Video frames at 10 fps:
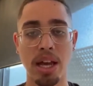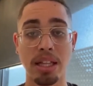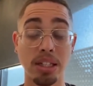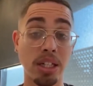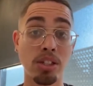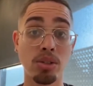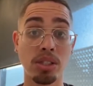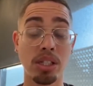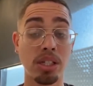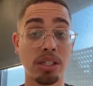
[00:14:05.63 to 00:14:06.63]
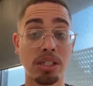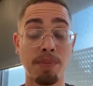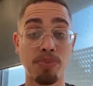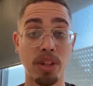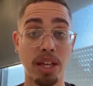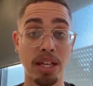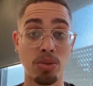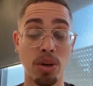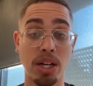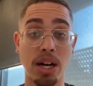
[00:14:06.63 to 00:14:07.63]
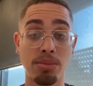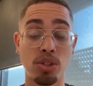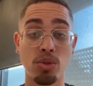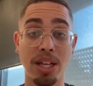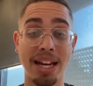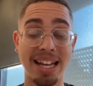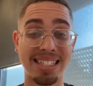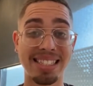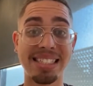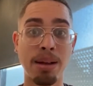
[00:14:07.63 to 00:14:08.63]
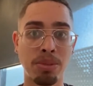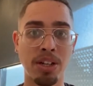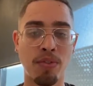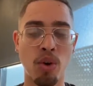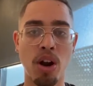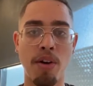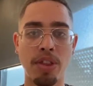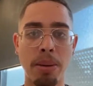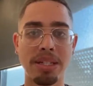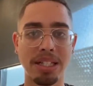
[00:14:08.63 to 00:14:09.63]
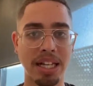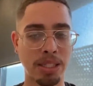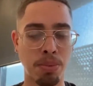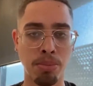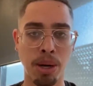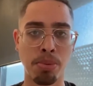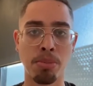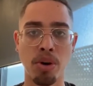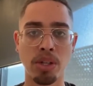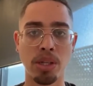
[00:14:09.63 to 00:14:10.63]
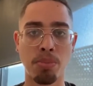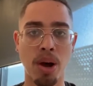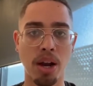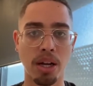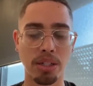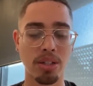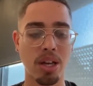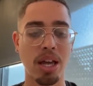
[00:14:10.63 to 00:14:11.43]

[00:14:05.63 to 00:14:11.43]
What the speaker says: And the good news is when it comes to getting accepted for an offer, that means less people are promoting the product,